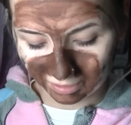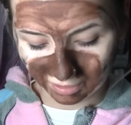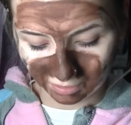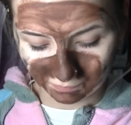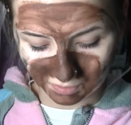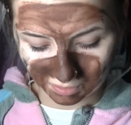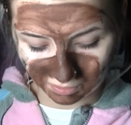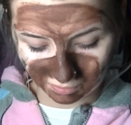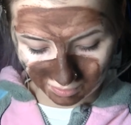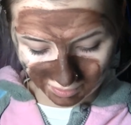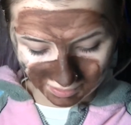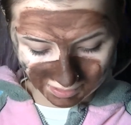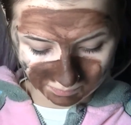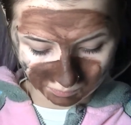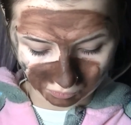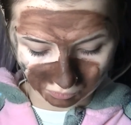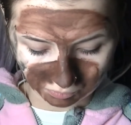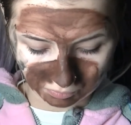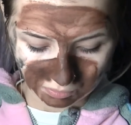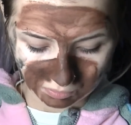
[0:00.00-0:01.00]
gives a nice
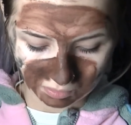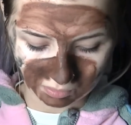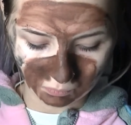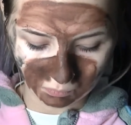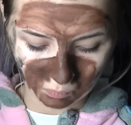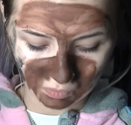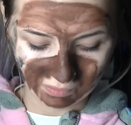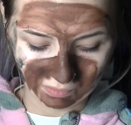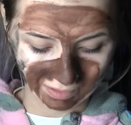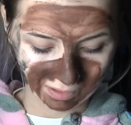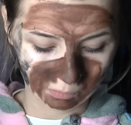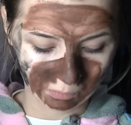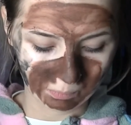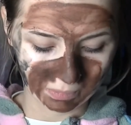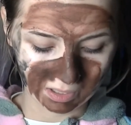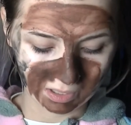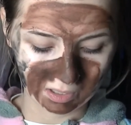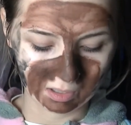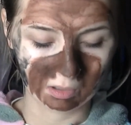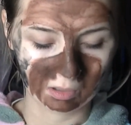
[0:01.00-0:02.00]
bronze without
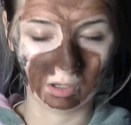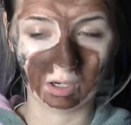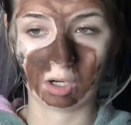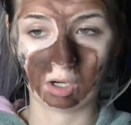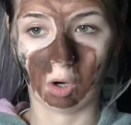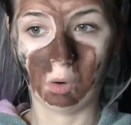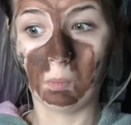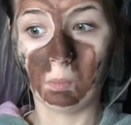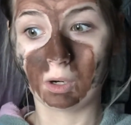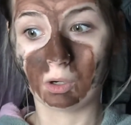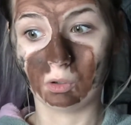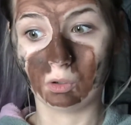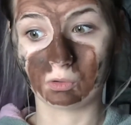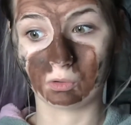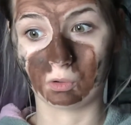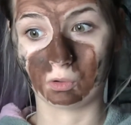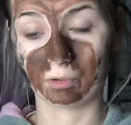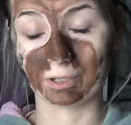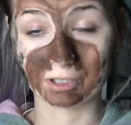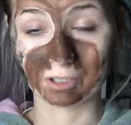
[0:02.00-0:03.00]
being like, oh my god,
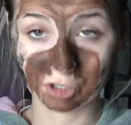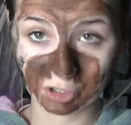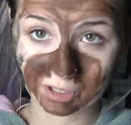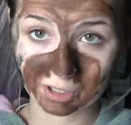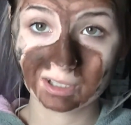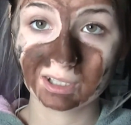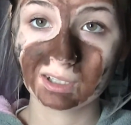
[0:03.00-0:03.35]
orange.